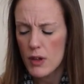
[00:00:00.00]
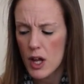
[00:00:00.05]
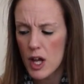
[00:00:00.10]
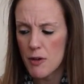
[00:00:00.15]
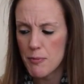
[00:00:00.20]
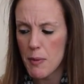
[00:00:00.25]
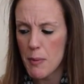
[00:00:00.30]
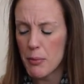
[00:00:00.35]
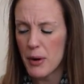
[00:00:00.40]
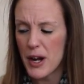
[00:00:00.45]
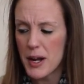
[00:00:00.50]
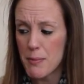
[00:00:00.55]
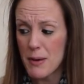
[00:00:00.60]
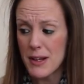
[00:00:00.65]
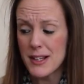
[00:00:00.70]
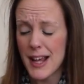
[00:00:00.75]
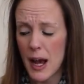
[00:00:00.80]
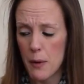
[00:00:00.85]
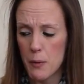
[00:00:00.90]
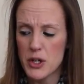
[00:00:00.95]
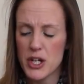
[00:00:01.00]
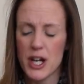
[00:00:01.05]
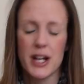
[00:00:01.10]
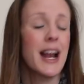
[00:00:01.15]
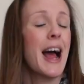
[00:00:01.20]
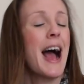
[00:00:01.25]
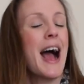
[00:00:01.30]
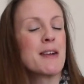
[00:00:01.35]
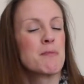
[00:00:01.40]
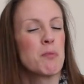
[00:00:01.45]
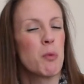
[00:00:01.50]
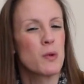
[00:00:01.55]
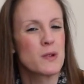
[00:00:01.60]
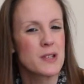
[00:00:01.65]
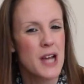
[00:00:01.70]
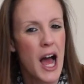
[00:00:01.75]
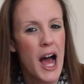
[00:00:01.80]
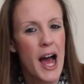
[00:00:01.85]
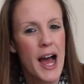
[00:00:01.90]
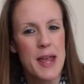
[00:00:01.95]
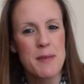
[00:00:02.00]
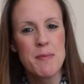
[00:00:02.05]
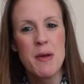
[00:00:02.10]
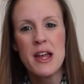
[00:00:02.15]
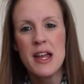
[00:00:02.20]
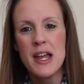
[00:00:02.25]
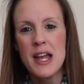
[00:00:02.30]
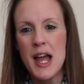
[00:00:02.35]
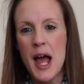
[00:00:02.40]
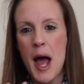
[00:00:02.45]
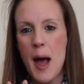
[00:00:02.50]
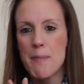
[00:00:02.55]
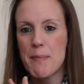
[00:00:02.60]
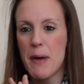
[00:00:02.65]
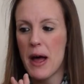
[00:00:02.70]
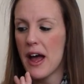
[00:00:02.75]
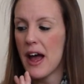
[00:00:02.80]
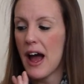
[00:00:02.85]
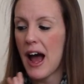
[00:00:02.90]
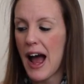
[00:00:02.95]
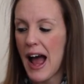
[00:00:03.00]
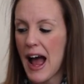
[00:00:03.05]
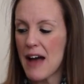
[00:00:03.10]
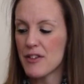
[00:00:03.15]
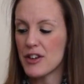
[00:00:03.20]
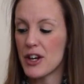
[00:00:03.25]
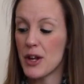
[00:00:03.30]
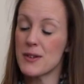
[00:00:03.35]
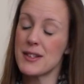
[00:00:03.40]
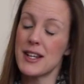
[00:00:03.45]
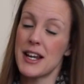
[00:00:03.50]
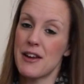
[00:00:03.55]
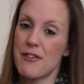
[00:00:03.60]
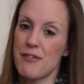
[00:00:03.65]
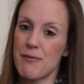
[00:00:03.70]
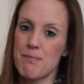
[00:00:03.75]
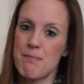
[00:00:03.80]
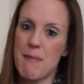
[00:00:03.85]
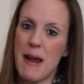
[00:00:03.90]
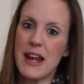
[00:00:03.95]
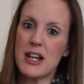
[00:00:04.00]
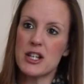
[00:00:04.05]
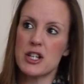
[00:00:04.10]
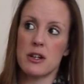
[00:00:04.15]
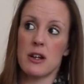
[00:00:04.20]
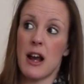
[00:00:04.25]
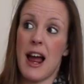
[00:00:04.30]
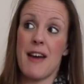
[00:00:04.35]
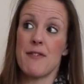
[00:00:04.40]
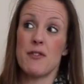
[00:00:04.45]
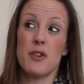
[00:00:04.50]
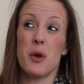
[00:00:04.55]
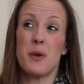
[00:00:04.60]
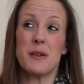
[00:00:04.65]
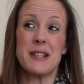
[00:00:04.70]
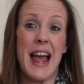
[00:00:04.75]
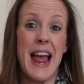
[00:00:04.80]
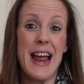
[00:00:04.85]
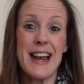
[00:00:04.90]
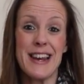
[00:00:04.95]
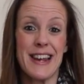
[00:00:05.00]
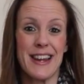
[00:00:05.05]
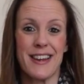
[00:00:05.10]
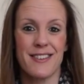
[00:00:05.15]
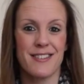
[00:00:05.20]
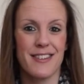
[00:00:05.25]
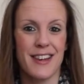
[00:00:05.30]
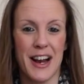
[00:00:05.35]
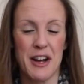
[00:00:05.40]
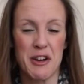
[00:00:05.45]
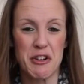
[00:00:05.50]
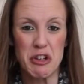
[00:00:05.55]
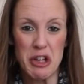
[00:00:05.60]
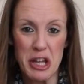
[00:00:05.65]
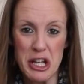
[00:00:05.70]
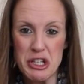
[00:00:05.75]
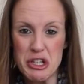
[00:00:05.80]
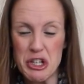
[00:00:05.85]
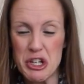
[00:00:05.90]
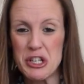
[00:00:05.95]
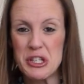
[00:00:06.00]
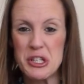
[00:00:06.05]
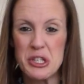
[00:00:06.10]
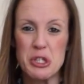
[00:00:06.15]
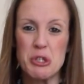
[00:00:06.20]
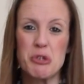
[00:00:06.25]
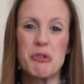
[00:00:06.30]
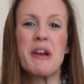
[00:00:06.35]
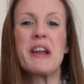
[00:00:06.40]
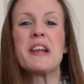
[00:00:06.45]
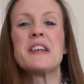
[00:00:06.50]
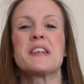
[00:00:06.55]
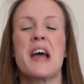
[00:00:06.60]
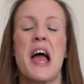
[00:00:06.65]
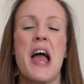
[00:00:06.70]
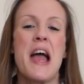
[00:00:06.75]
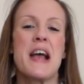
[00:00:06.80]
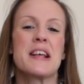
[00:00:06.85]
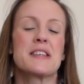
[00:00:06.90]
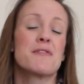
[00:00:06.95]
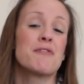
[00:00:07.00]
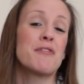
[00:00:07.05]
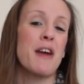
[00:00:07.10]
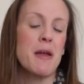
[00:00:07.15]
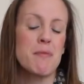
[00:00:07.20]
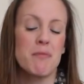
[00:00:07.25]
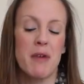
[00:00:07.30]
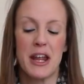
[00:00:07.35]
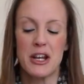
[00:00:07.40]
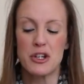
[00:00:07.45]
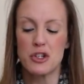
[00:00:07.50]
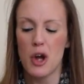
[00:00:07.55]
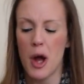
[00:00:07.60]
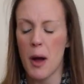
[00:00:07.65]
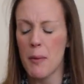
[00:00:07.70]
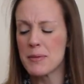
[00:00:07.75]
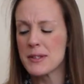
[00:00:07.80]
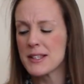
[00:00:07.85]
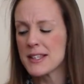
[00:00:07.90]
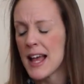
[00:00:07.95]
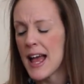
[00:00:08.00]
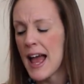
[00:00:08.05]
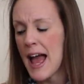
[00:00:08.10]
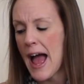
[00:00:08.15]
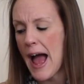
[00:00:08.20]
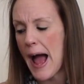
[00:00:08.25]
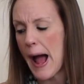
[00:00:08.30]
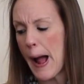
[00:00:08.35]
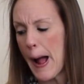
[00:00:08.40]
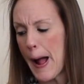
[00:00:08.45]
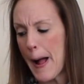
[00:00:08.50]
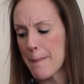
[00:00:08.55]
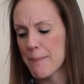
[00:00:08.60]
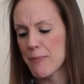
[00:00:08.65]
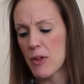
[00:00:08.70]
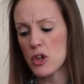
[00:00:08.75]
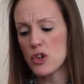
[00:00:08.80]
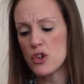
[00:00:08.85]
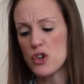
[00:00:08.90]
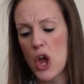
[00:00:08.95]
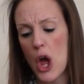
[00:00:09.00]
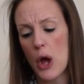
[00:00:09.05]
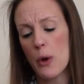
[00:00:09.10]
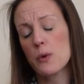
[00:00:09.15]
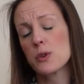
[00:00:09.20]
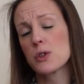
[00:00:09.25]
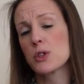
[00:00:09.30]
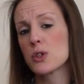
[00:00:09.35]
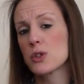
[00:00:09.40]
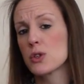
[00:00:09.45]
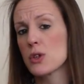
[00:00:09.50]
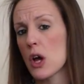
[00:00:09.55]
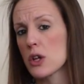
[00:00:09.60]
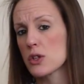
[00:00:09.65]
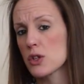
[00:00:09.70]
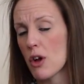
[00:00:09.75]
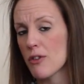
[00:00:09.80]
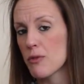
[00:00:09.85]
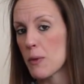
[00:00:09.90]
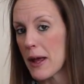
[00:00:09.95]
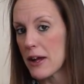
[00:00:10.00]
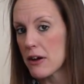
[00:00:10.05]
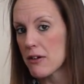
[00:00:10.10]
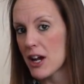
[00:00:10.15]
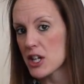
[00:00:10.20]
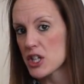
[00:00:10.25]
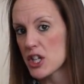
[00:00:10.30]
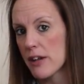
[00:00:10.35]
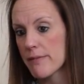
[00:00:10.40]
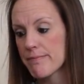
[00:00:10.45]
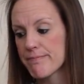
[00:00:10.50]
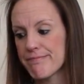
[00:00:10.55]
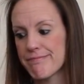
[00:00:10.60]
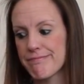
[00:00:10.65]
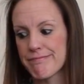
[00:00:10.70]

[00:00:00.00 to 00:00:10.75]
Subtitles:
I've been pretty busy. I wish I could have had more time, but I haven't noticed any I haven't noticed any kind of glitches, screen tears, frame rate drops, no software crashing.